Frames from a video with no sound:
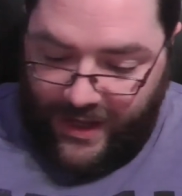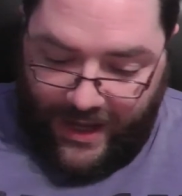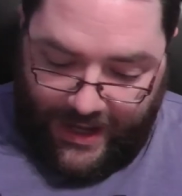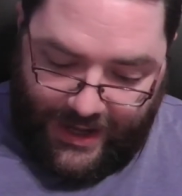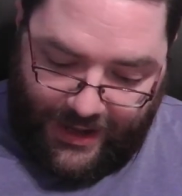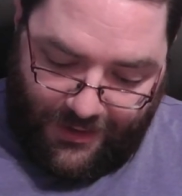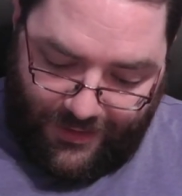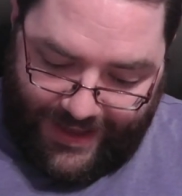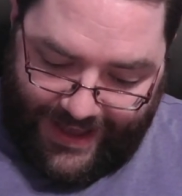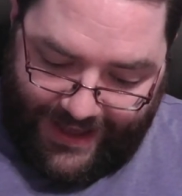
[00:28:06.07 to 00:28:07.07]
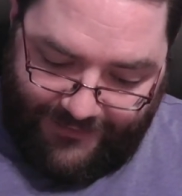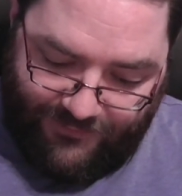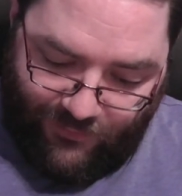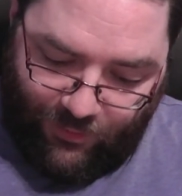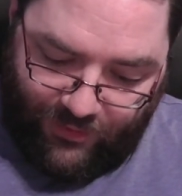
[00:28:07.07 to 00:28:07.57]
I
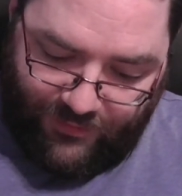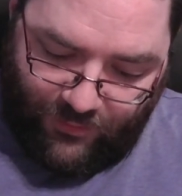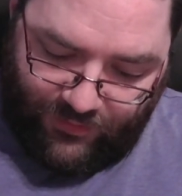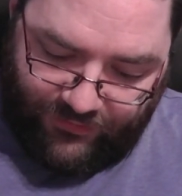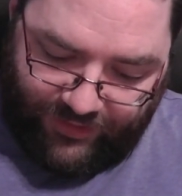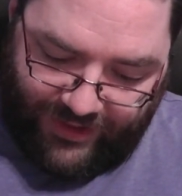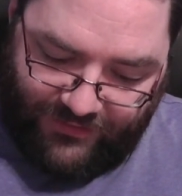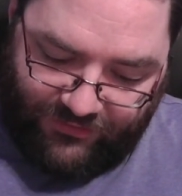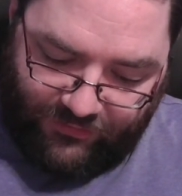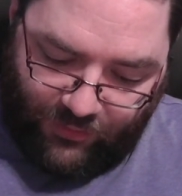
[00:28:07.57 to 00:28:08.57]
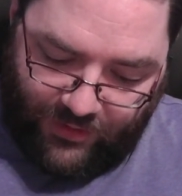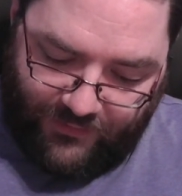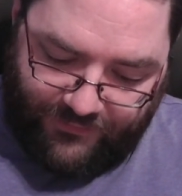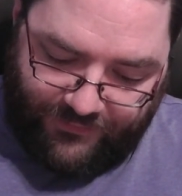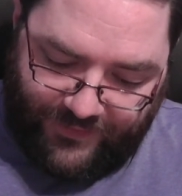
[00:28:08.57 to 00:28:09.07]
have one of the ones that is sort
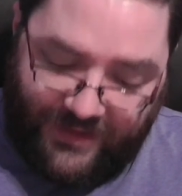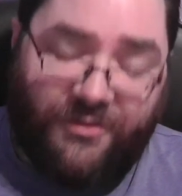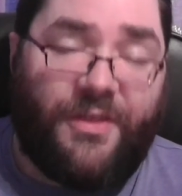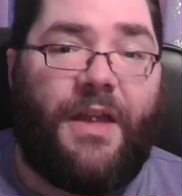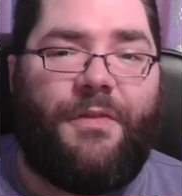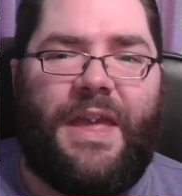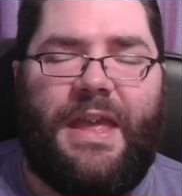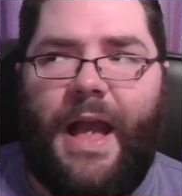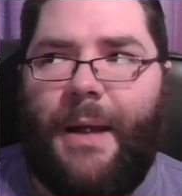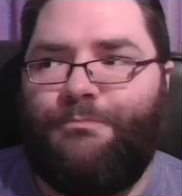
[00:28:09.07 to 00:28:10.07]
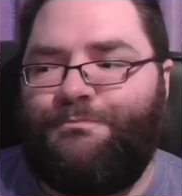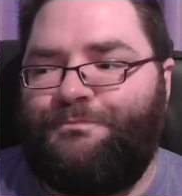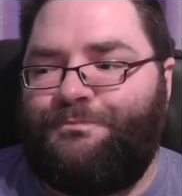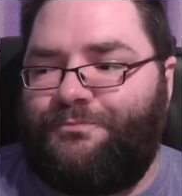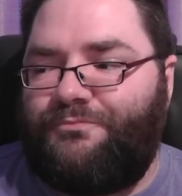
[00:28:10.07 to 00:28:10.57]
of, these are the
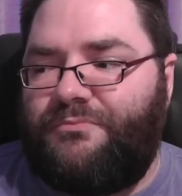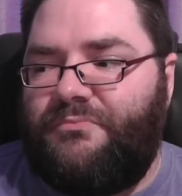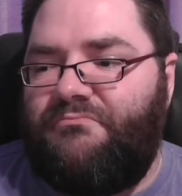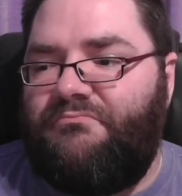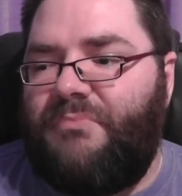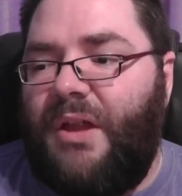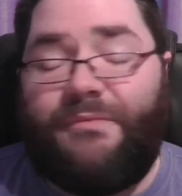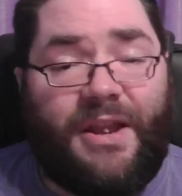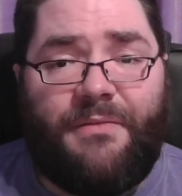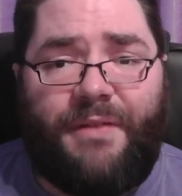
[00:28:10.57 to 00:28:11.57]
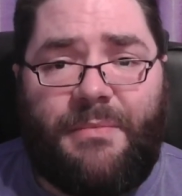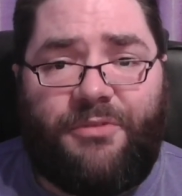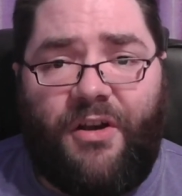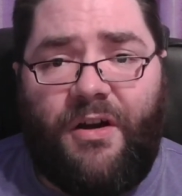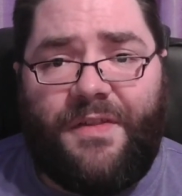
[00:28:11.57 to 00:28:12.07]
Vanilla
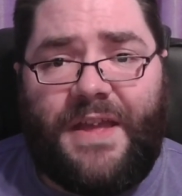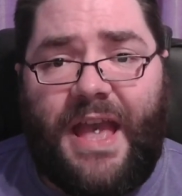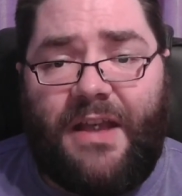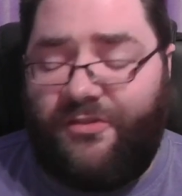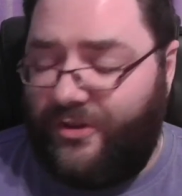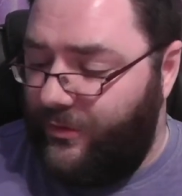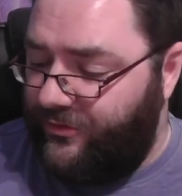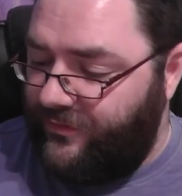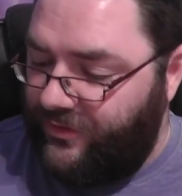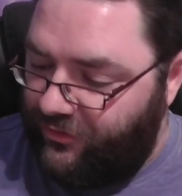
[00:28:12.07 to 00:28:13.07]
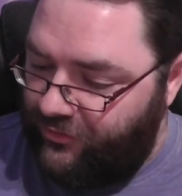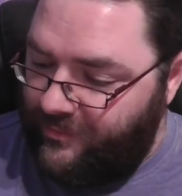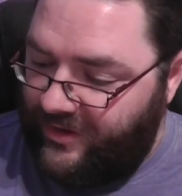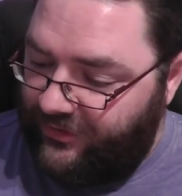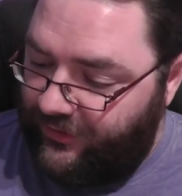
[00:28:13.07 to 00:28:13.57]
Vapes are the exclusive
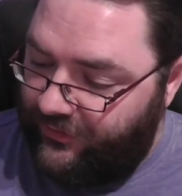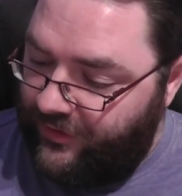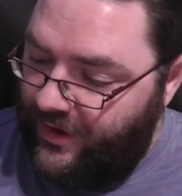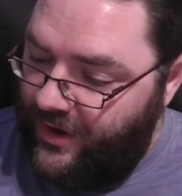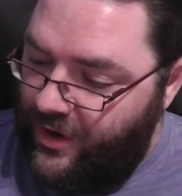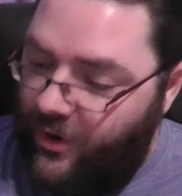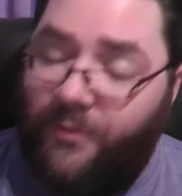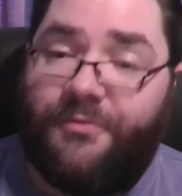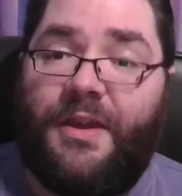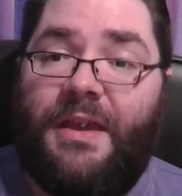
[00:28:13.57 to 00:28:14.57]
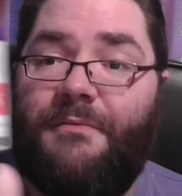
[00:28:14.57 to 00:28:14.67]
distributors of the